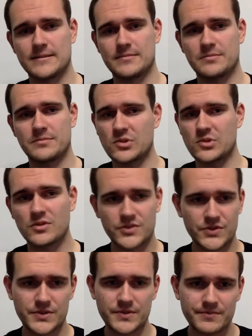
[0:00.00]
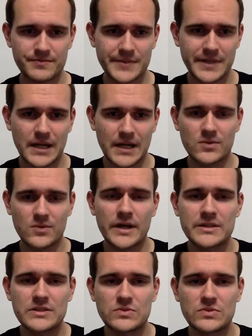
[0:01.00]
Because
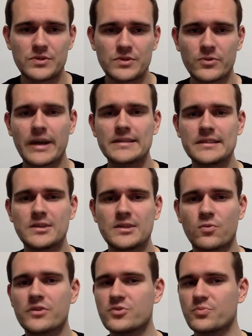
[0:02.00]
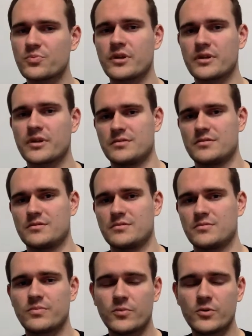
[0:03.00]
otherwise, we don't really see where to put it.
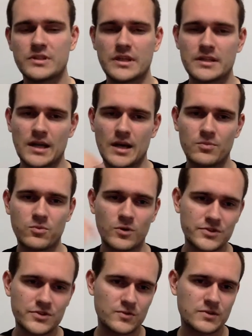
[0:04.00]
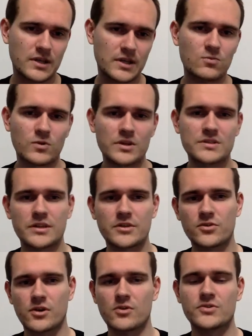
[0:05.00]
Putting it upwards or downwards,
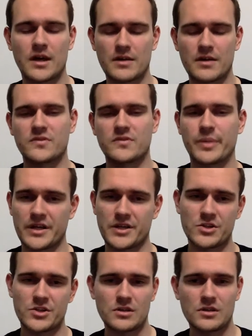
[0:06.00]
you close half of the page.